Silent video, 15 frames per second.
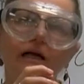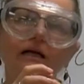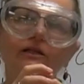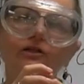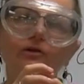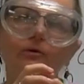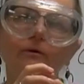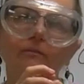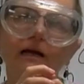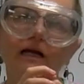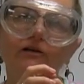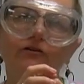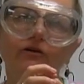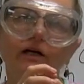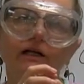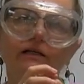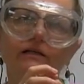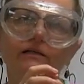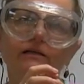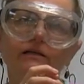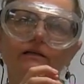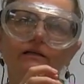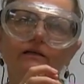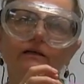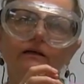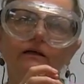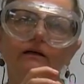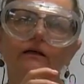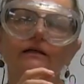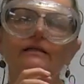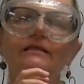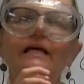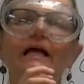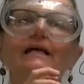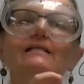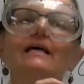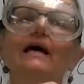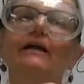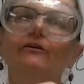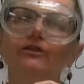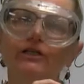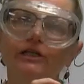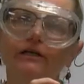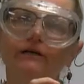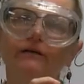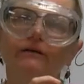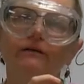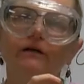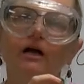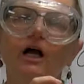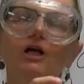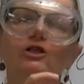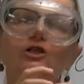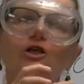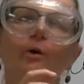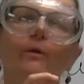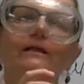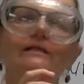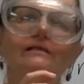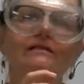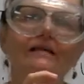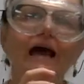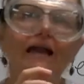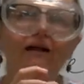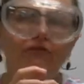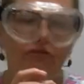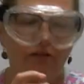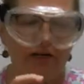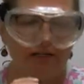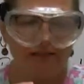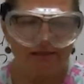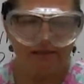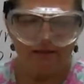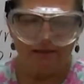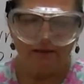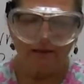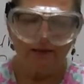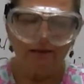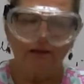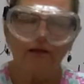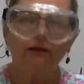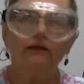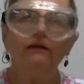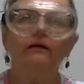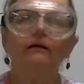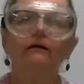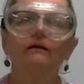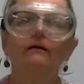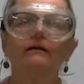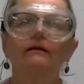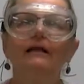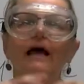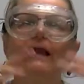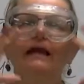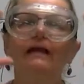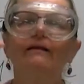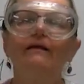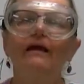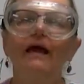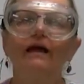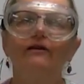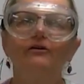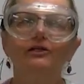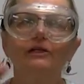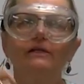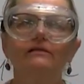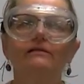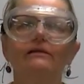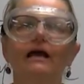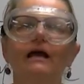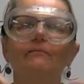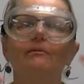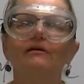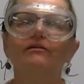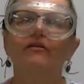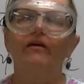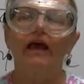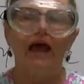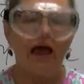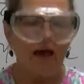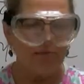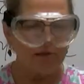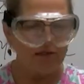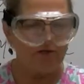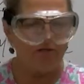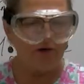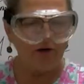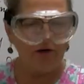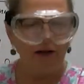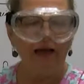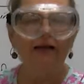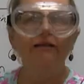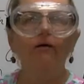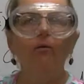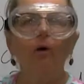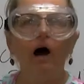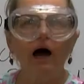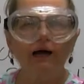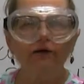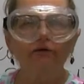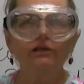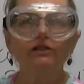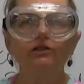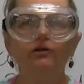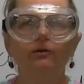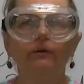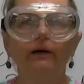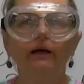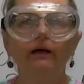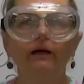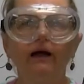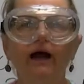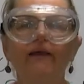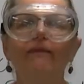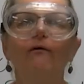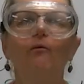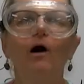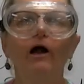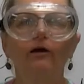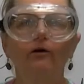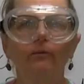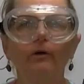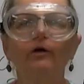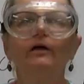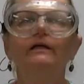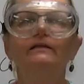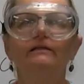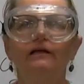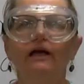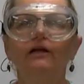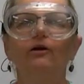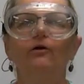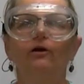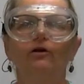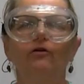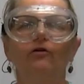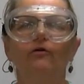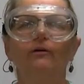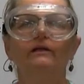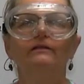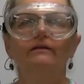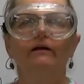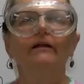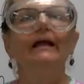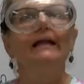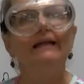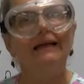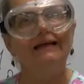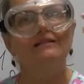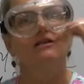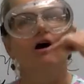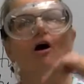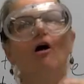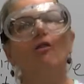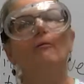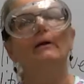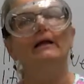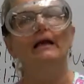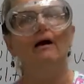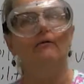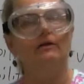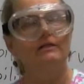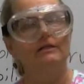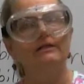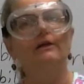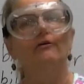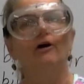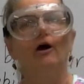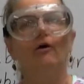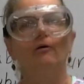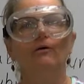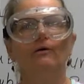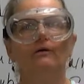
into a matrix takes energy. So instead of this letting the energy escape into the atmosphere like the water is doing, and the water will continue to do until it gets all the way down to 0,